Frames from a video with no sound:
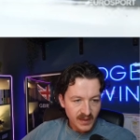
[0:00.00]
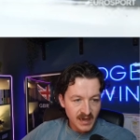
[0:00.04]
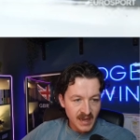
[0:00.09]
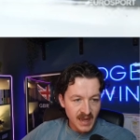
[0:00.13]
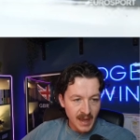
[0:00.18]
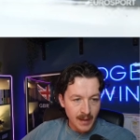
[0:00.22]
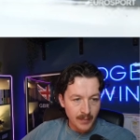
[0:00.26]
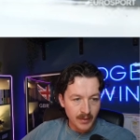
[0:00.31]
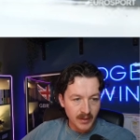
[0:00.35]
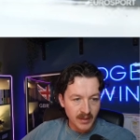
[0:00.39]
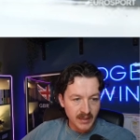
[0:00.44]

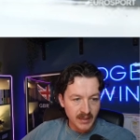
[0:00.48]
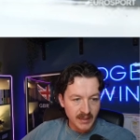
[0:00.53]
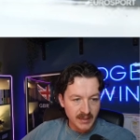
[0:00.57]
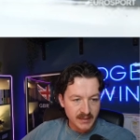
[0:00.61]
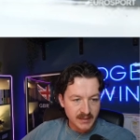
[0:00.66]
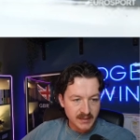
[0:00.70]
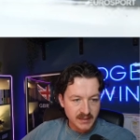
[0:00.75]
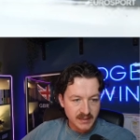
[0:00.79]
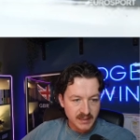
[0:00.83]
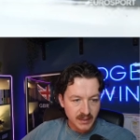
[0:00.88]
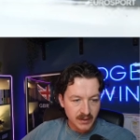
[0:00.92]
Emily
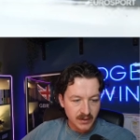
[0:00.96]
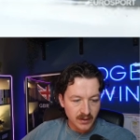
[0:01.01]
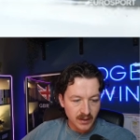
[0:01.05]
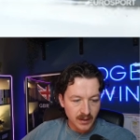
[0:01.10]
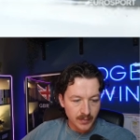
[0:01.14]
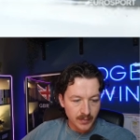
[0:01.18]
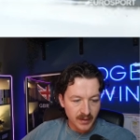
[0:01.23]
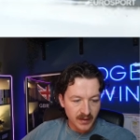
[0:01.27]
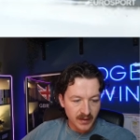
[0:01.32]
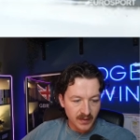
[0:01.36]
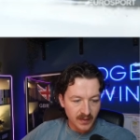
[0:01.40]
is still a
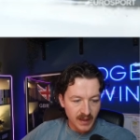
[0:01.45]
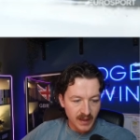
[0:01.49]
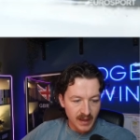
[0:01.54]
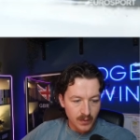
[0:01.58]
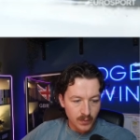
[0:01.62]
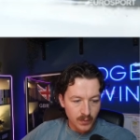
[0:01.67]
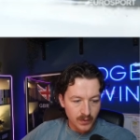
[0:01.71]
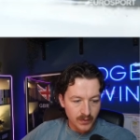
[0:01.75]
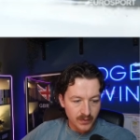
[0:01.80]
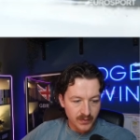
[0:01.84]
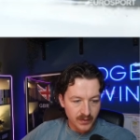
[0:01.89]
bit late
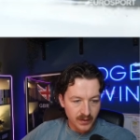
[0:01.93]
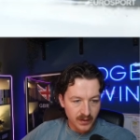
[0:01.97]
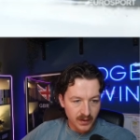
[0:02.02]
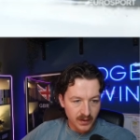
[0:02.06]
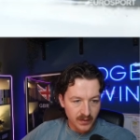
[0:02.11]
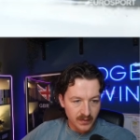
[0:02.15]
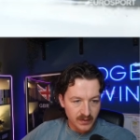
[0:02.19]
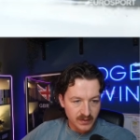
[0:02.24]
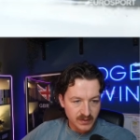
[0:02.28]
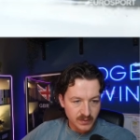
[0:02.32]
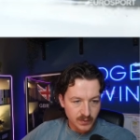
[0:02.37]
with
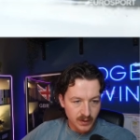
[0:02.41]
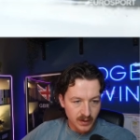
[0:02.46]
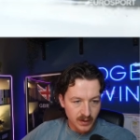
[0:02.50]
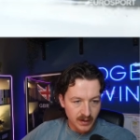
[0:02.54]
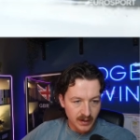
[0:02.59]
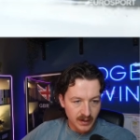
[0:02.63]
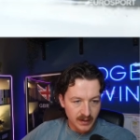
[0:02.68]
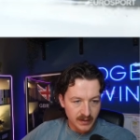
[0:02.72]
the squaring,